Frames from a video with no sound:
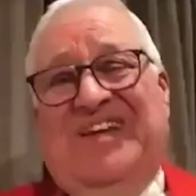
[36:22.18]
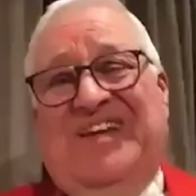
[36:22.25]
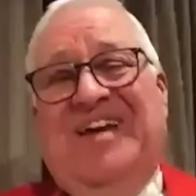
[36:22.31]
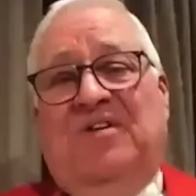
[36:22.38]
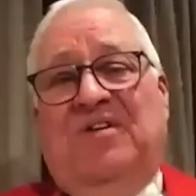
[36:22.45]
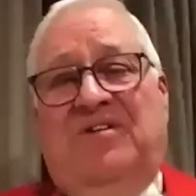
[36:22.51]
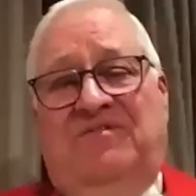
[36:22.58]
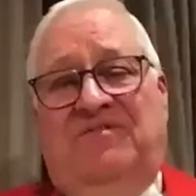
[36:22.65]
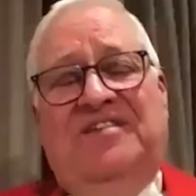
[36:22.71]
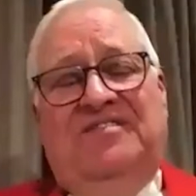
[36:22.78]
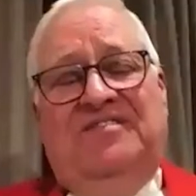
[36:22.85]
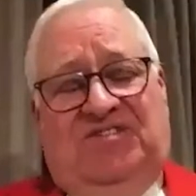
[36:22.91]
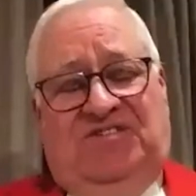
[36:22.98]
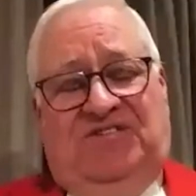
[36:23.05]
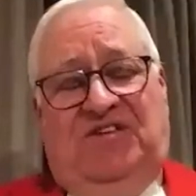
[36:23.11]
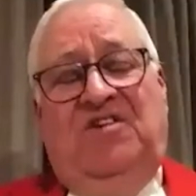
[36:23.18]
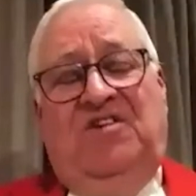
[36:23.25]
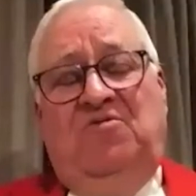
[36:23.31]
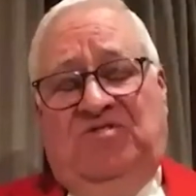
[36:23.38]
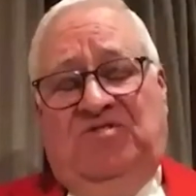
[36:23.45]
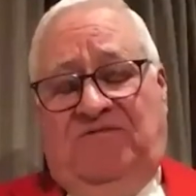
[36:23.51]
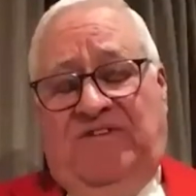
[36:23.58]
now an event,
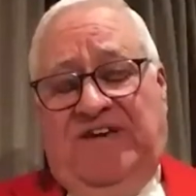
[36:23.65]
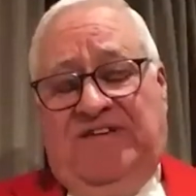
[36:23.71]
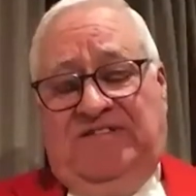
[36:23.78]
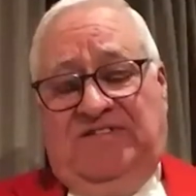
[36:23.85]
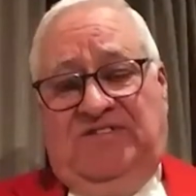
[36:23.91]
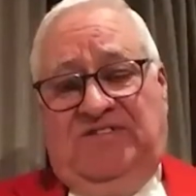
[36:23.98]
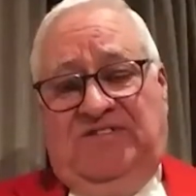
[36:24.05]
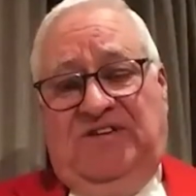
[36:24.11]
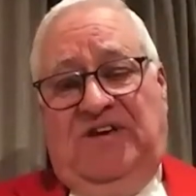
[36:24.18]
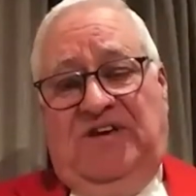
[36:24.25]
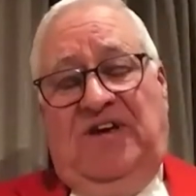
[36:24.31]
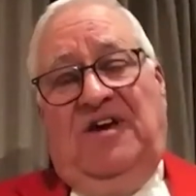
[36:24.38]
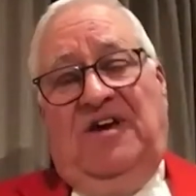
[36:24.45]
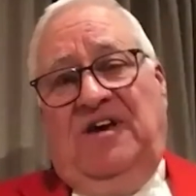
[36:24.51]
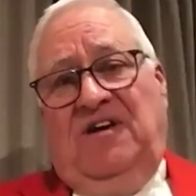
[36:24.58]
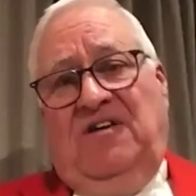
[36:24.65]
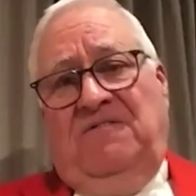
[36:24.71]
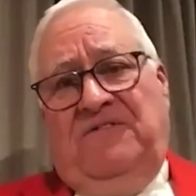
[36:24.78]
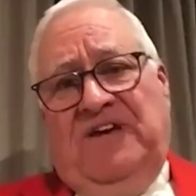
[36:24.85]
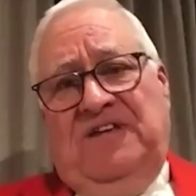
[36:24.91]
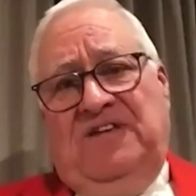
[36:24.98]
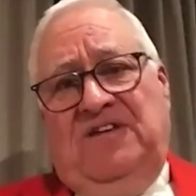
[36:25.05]
huge events
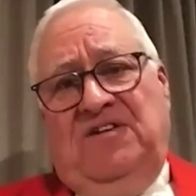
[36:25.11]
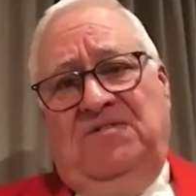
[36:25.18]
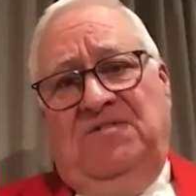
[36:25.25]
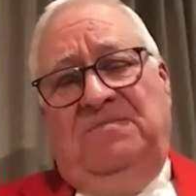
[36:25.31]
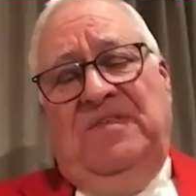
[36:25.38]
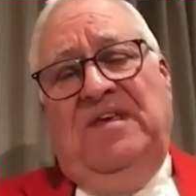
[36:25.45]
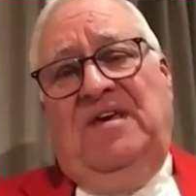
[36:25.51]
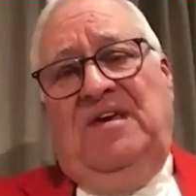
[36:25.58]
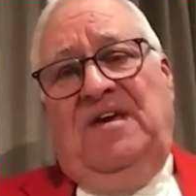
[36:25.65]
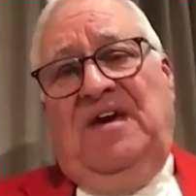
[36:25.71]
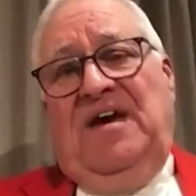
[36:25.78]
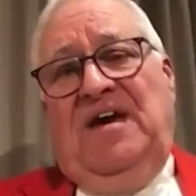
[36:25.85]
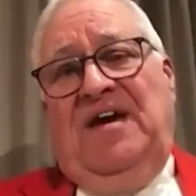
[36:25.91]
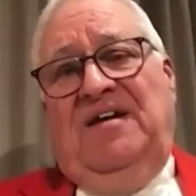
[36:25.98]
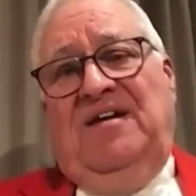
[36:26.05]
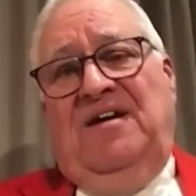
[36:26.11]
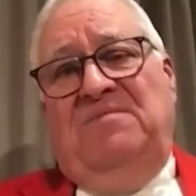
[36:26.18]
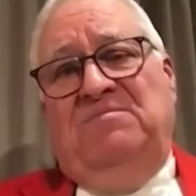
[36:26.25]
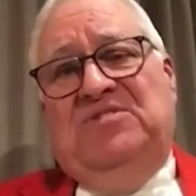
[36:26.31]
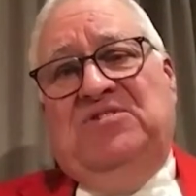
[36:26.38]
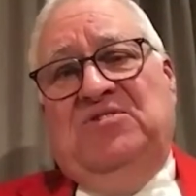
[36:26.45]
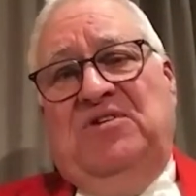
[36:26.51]
venue. And
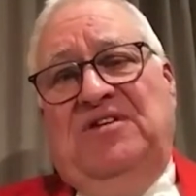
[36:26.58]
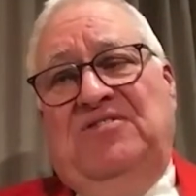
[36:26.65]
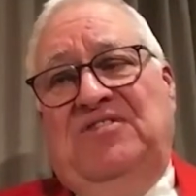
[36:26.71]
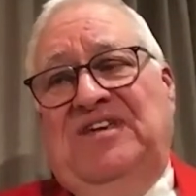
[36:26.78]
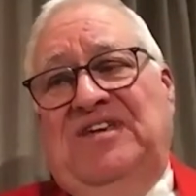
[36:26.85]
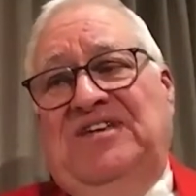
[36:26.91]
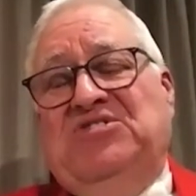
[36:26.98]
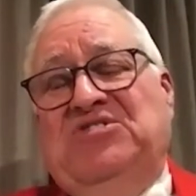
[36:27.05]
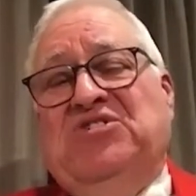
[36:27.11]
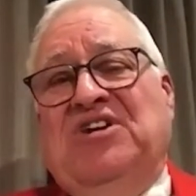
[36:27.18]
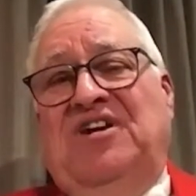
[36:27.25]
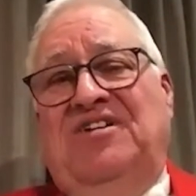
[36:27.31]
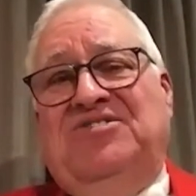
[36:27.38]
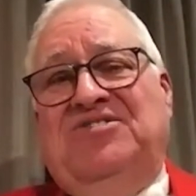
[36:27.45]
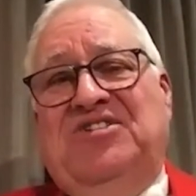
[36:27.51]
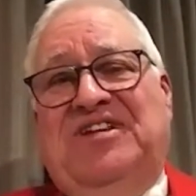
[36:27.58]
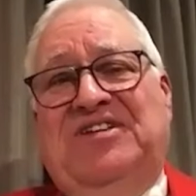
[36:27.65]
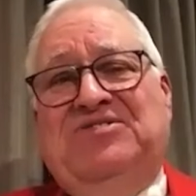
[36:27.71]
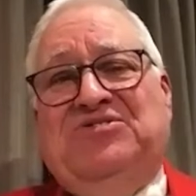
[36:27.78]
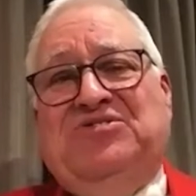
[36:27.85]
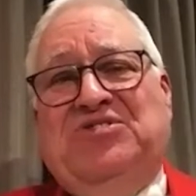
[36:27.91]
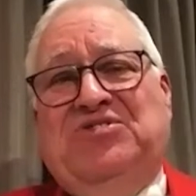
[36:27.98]
I'm doing the Chartered
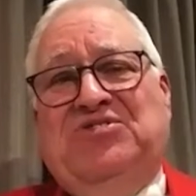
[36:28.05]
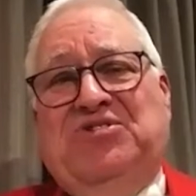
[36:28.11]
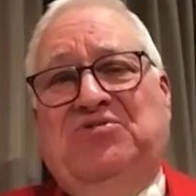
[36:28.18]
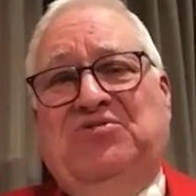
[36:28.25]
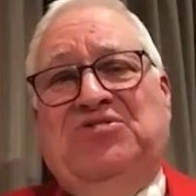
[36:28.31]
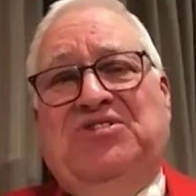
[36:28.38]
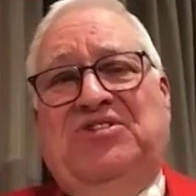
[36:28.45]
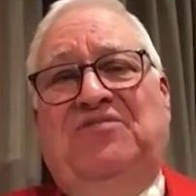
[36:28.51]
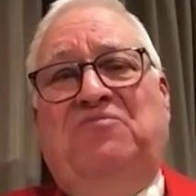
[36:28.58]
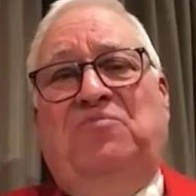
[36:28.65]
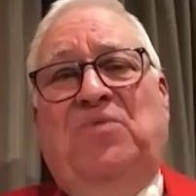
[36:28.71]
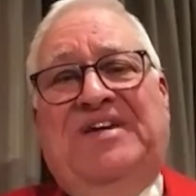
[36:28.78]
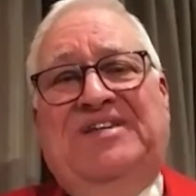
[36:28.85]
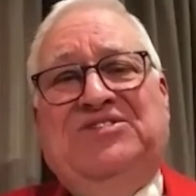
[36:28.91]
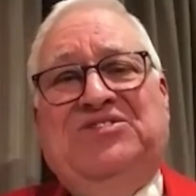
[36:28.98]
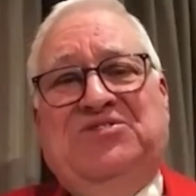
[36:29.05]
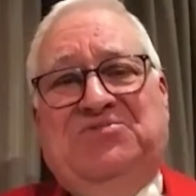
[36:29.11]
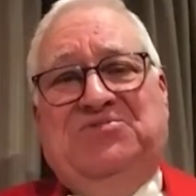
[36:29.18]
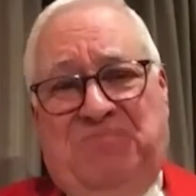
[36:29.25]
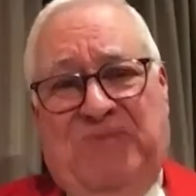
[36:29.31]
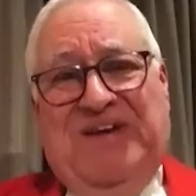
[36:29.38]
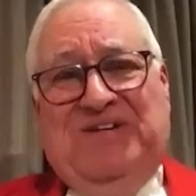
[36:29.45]
Institution of Waste
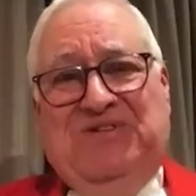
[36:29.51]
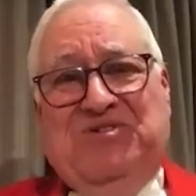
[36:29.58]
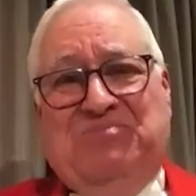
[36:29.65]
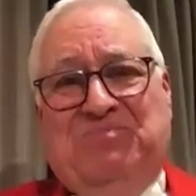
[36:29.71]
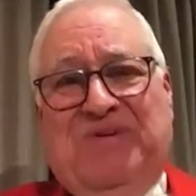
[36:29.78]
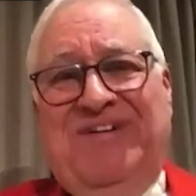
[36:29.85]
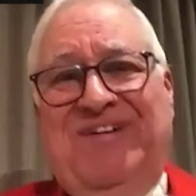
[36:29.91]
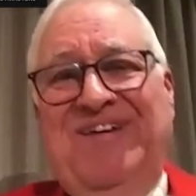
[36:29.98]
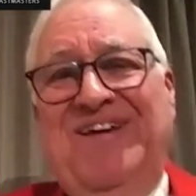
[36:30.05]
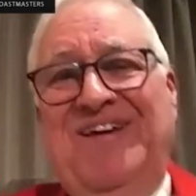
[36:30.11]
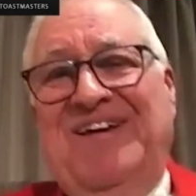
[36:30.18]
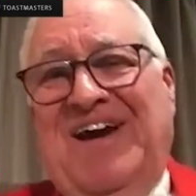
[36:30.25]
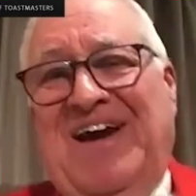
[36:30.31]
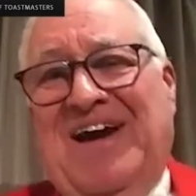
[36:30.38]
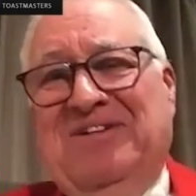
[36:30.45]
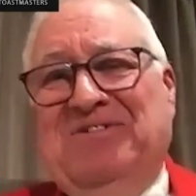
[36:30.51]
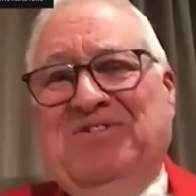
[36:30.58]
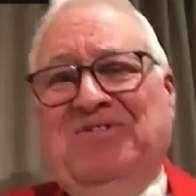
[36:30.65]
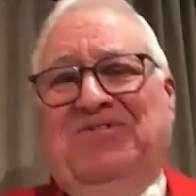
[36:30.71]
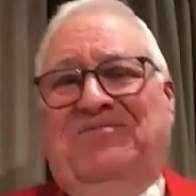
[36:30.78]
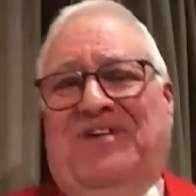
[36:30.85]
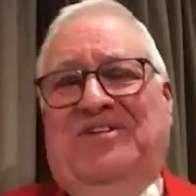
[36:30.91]
Management
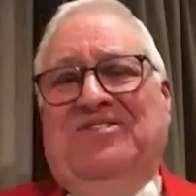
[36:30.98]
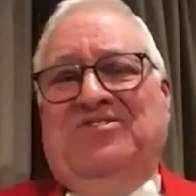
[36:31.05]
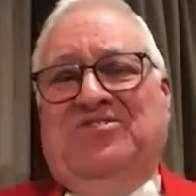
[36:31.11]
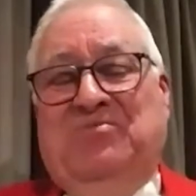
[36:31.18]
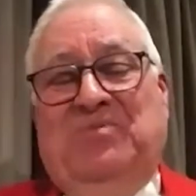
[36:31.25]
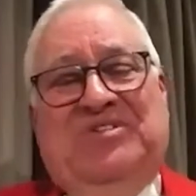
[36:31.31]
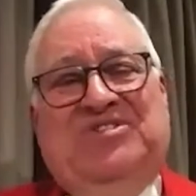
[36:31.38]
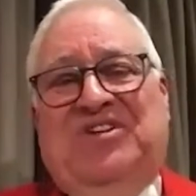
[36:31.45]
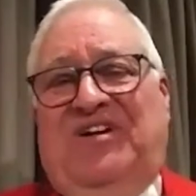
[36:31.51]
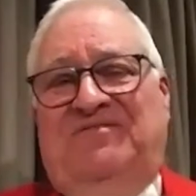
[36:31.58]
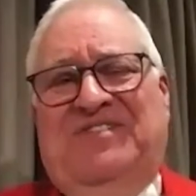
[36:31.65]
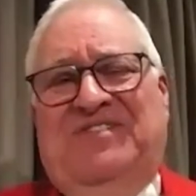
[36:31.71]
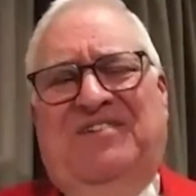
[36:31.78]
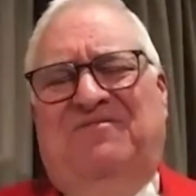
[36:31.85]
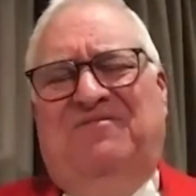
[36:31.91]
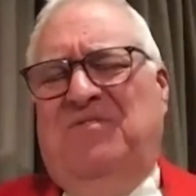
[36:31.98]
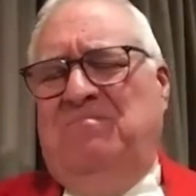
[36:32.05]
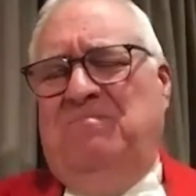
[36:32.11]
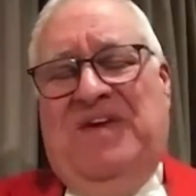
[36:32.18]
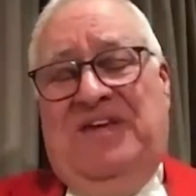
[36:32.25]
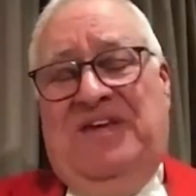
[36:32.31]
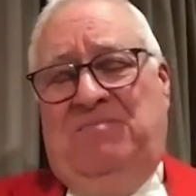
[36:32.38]
annual function, which I've done for
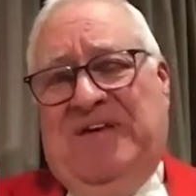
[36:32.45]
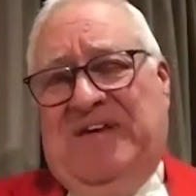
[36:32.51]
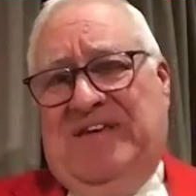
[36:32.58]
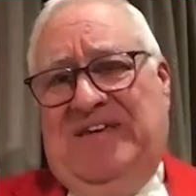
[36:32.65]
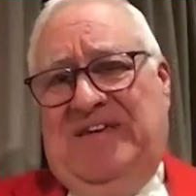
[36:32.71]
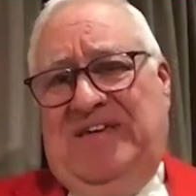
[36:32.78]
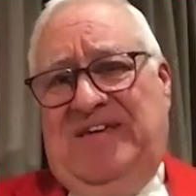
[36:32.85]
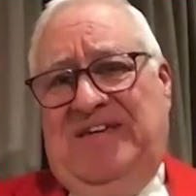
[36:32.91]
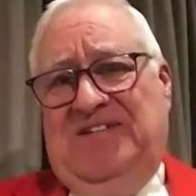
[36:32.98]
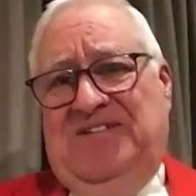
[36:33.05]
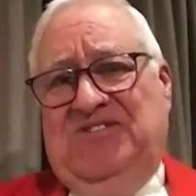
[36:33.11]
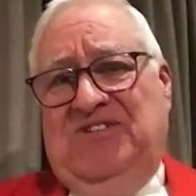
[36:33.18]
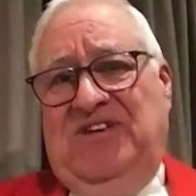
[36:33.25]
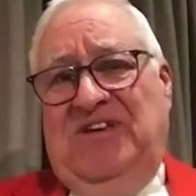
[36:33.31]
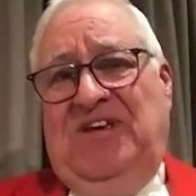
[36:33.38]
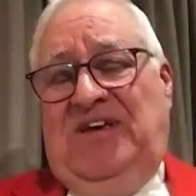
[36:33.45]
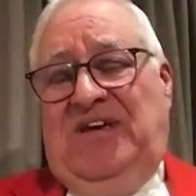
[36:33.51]
many, many years.